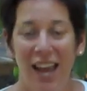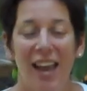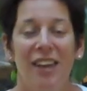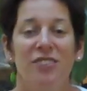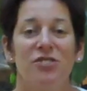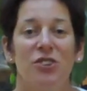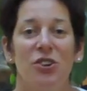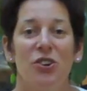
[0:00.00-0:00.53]

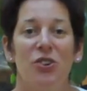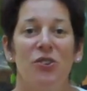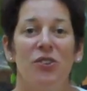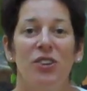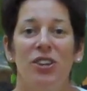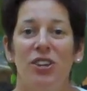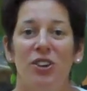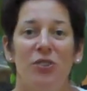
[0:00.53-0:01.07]
And so,
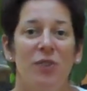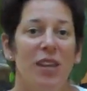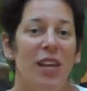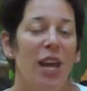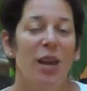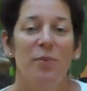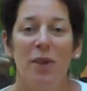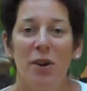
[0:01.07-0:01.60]
we
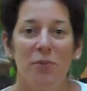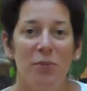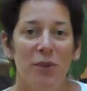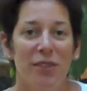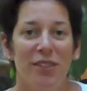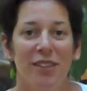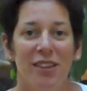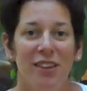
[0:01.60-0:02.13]
came up
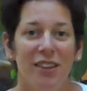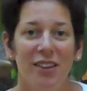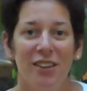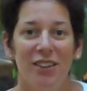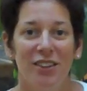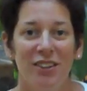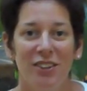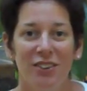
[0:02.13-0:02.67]
with
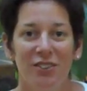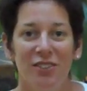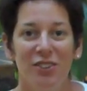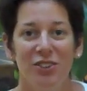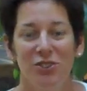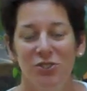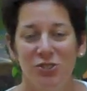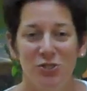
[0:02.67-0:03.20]
the
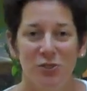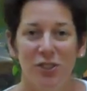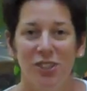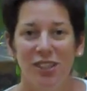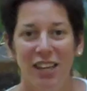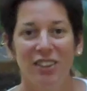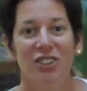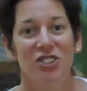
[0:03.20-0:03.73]
usual,
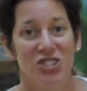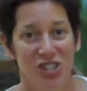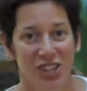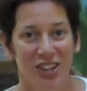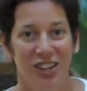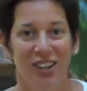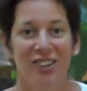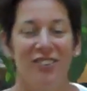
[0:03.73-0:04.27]
like the
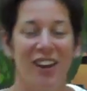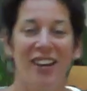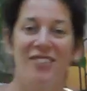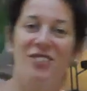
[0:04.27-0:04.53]
sugar, right?